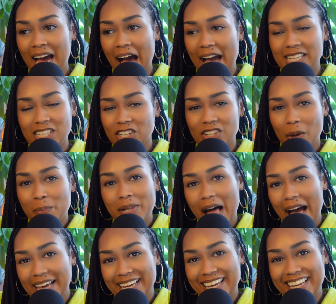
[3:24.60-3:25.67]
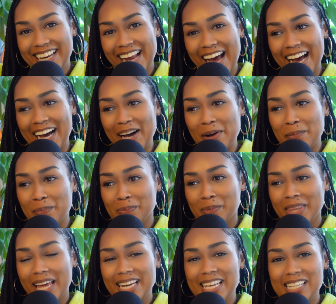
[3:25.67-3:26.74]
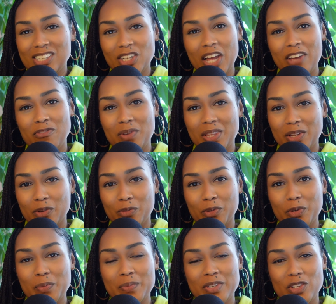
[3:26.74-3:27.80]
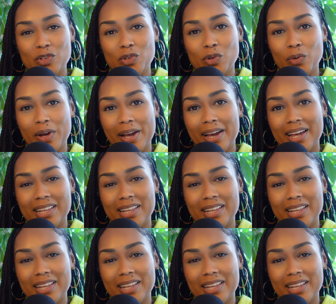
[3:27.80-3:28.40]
I didn't apply it. But then he still gave me the room to